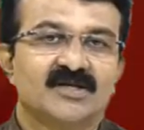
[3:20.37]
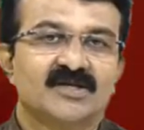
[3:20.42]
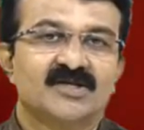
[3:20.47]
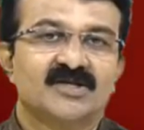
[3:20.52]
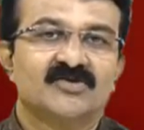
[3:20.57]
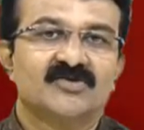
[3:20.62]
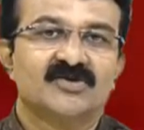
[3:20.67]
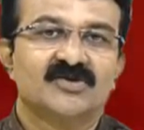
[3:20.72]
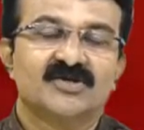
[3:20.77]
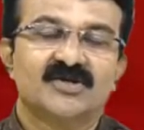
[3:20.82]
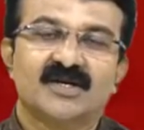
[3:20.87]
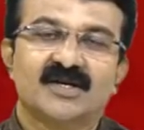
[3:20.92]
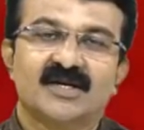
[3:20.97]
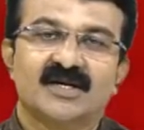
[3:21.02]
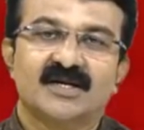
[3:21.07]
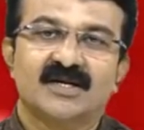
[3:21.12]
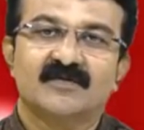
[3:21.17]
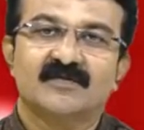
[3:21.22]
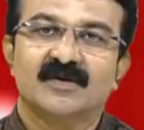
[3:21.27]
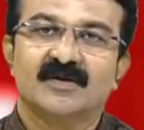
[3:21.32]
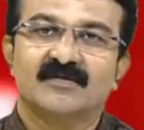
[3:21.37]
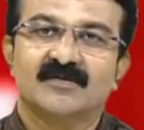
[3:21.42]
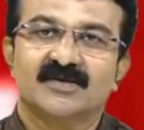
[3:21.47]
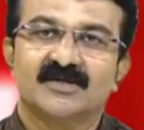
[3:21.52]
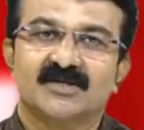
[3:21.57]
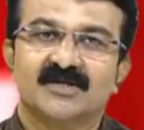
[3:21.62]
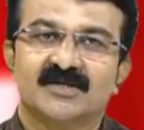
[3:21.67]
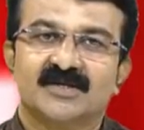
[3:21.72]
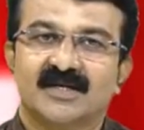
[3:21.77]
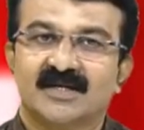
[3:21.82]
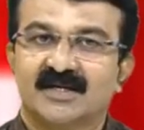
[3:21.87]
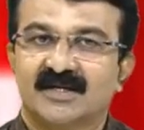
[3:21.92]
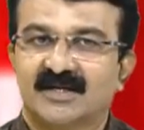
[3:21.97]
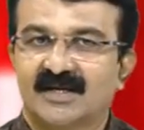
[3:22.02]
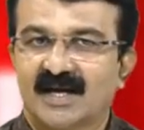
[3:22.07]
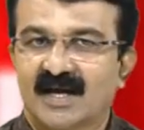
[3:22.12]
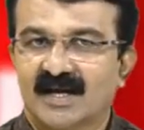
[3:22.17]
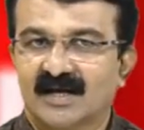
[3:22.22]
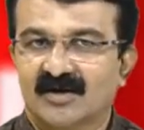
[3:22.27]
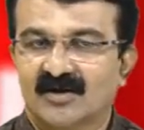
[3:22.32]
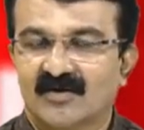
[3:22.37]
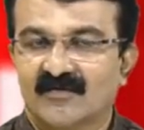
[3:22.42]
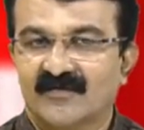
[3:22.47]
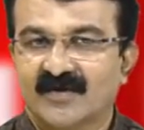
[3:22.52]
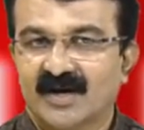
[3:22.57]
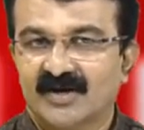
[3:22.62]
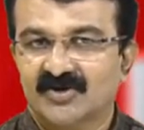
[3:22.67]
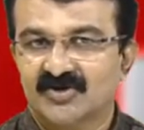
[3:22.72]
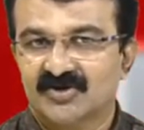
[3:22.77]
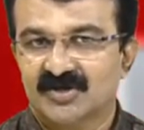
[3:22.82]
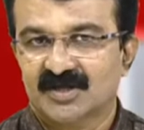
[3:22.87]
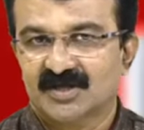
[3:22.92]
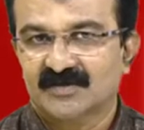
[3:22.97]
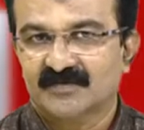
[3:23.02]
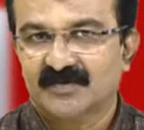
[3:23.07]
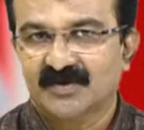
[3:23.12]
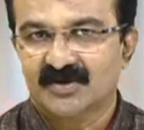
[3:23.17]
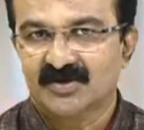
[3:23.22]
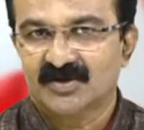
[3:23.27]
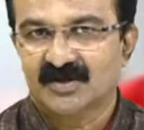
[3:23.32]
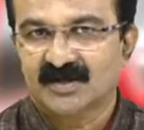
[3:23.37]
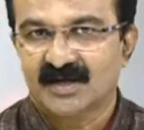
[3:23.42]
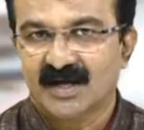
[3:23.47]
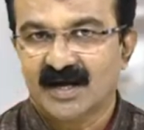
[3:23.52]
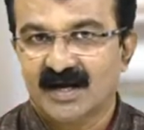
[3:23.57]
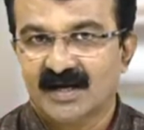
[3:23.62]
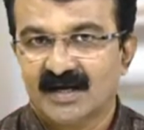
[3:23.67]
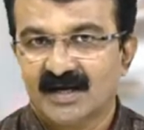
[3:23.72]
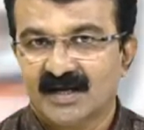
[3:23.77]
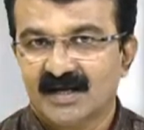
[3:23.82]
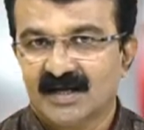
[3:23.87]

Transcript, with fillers: received secret information that a gang of 5 to 6 persons had